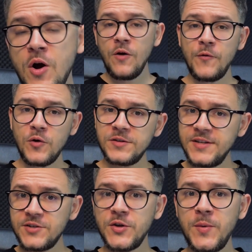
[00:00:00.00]
Of course,
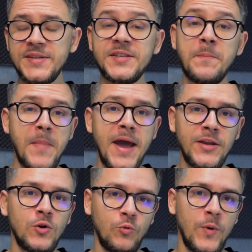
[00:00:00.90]
there's always the
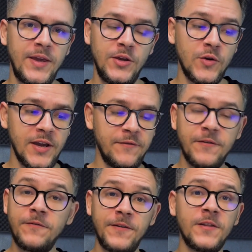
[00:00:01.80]
manual way. You can
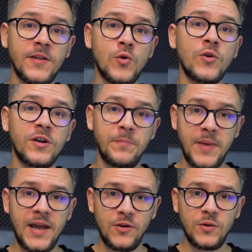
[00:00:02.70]
fulfill that order
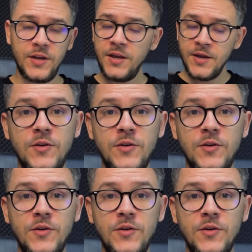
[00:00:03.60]
manually.